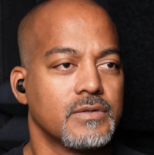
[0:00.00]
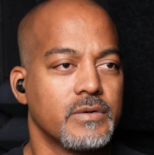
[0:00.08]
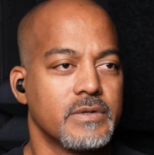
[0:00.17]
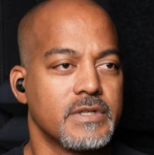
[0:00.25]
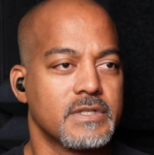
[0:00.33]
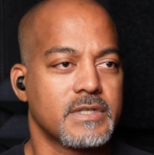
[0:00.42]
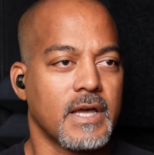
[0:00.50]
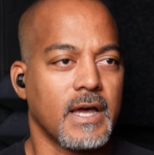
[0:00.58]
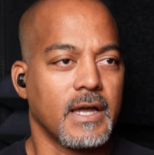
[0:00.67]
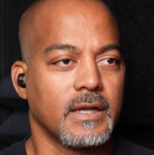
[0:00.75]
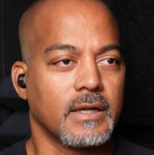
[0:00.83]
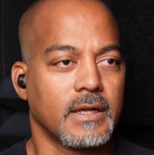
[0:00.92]
Who is this
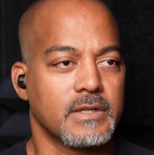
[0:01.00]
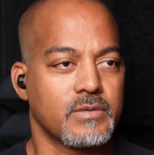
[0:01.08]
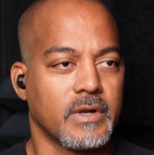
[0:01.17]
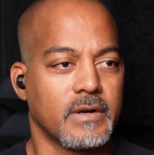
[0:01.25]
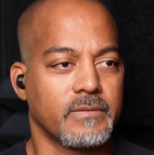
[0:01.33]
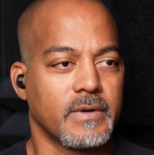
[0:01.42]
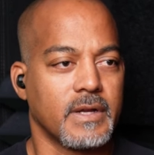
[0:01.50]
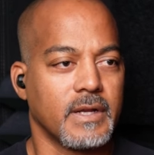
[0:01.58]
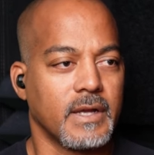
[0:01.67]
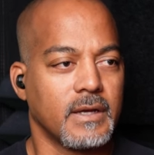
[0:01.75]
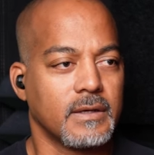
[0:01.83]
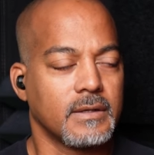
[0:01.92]
guy? I guess we're gonna find
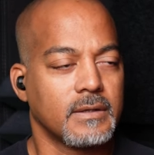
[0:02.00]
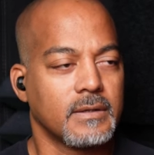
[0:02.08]
out.